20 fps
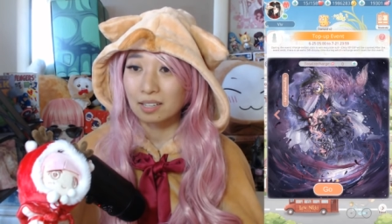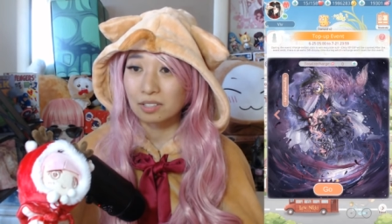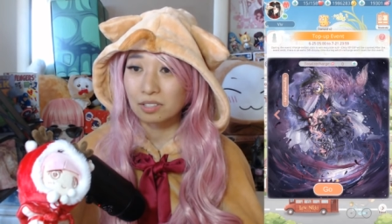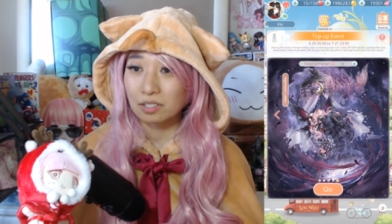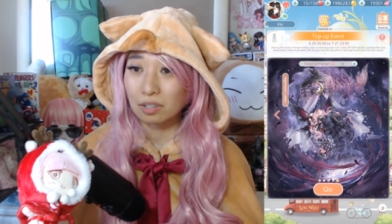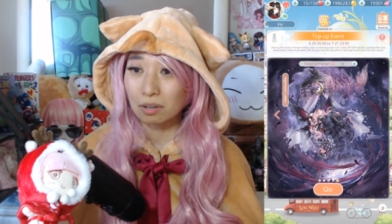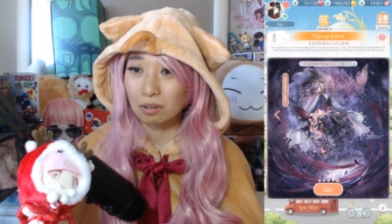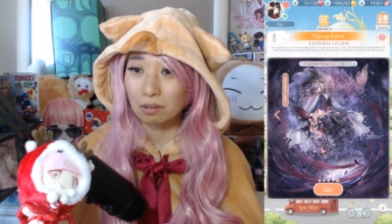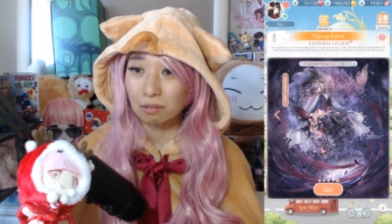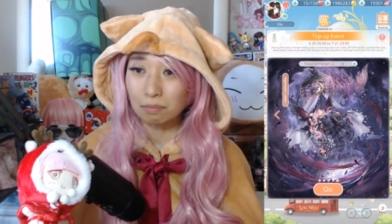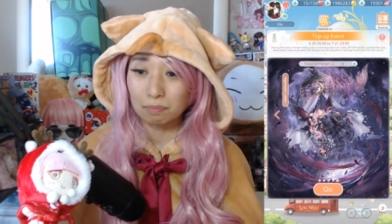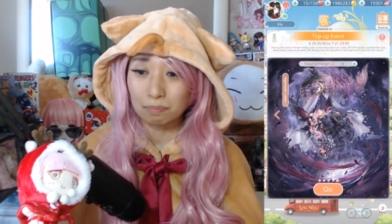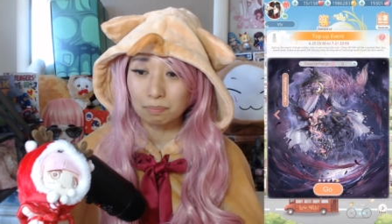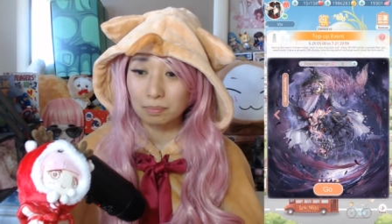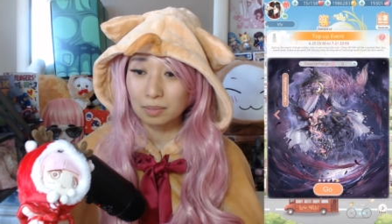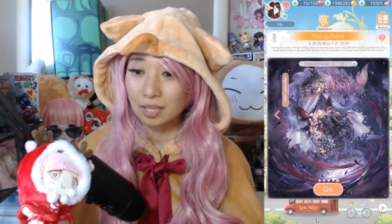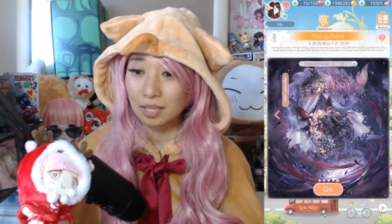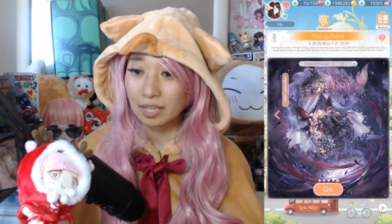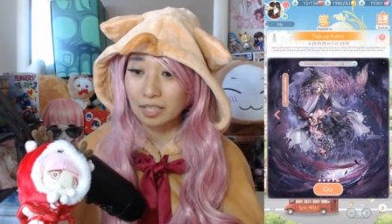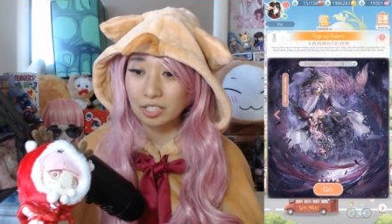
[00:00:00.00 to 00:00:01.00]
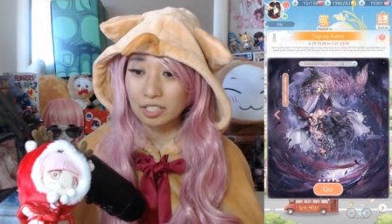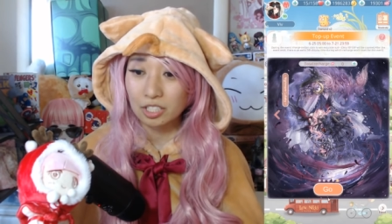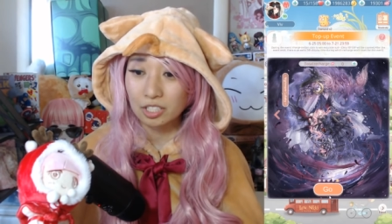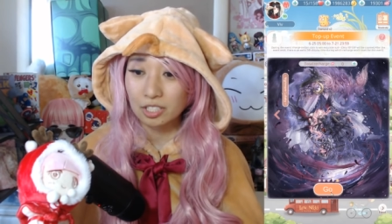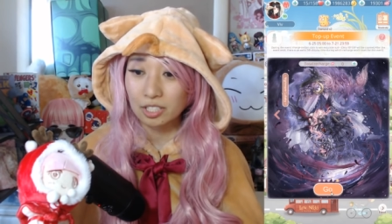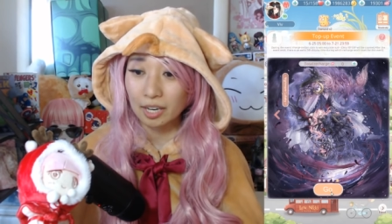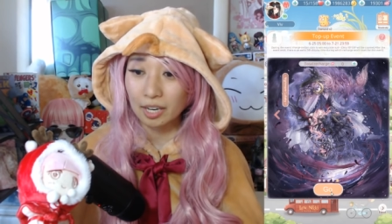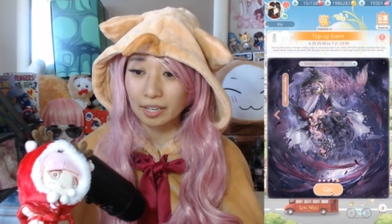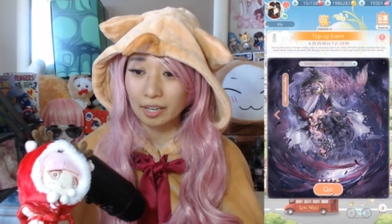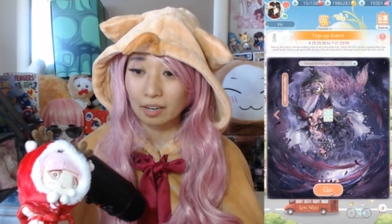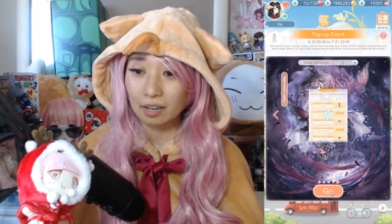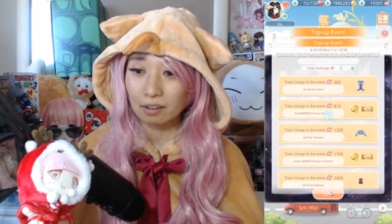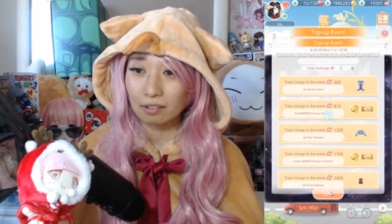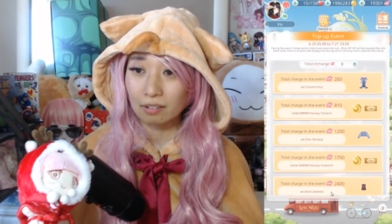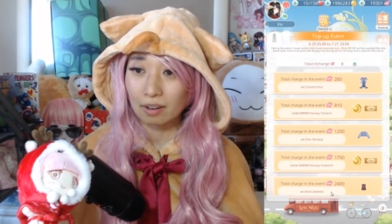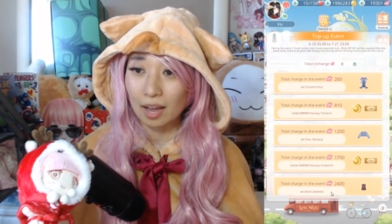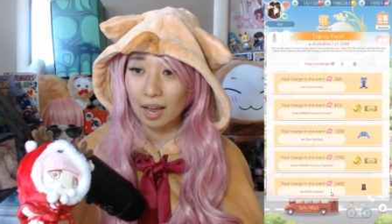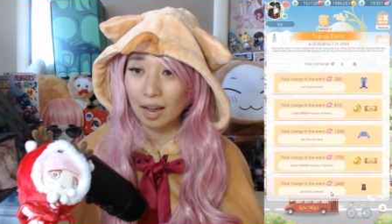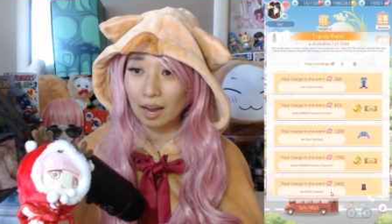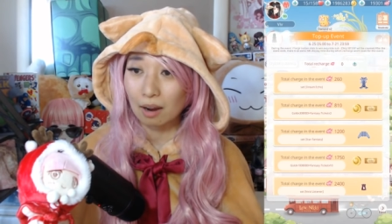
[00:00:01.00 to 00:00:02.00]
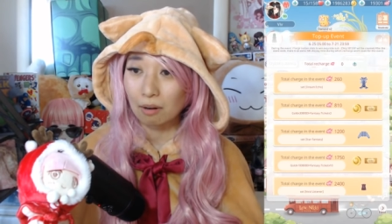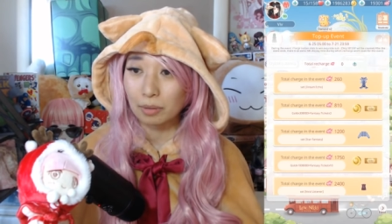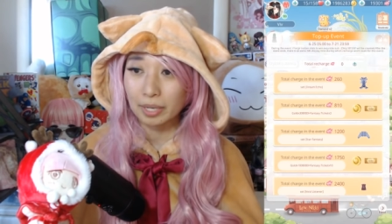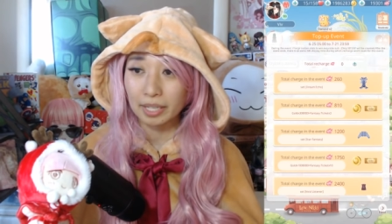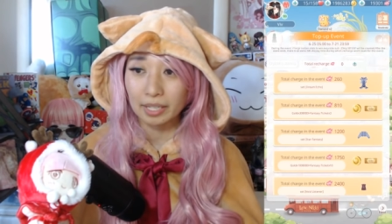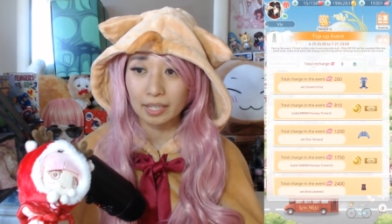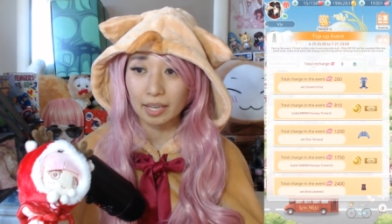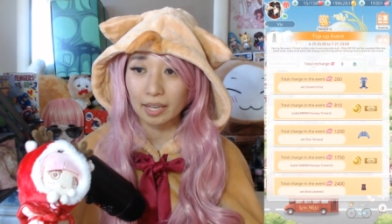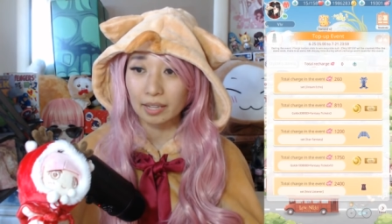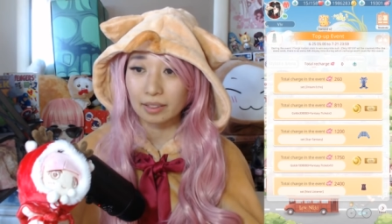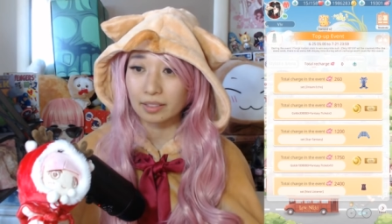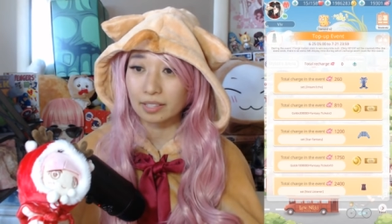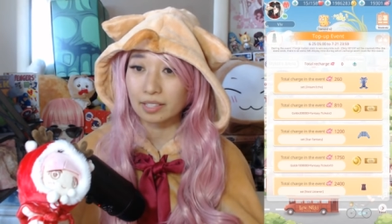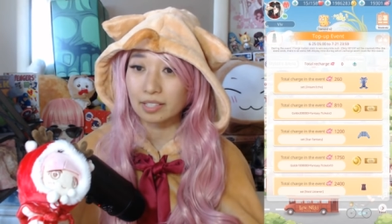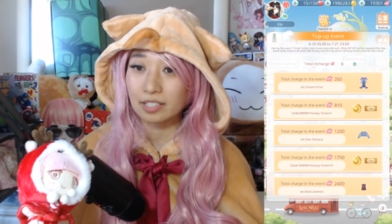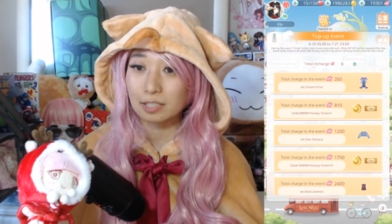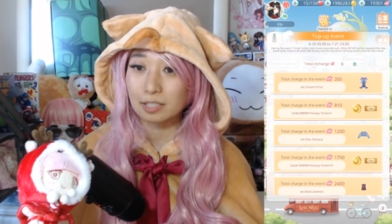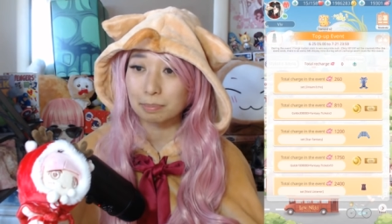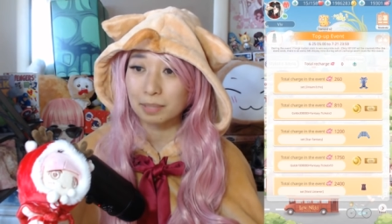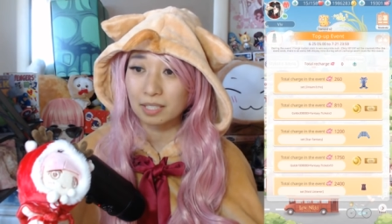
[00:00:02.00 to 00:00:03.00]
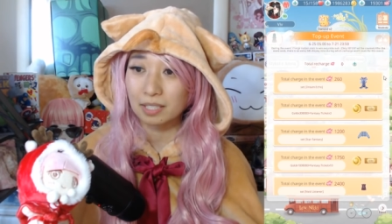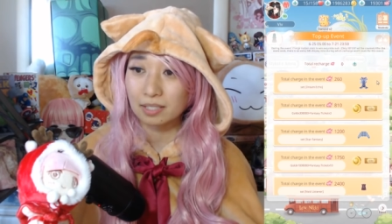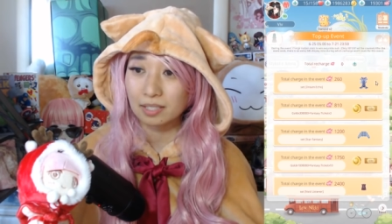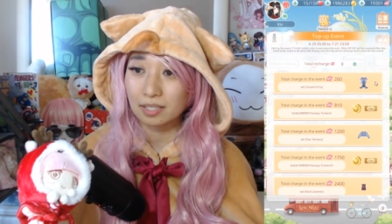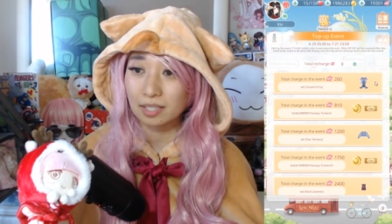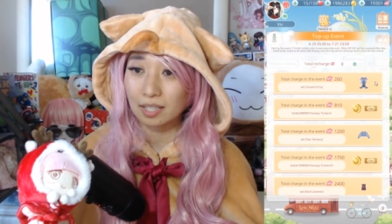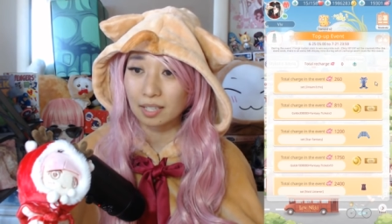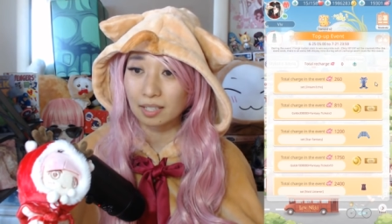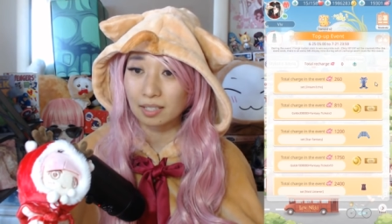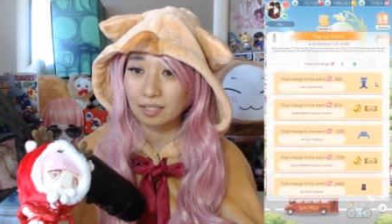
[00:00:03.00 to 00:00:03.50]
So let's check out how we get these pieces.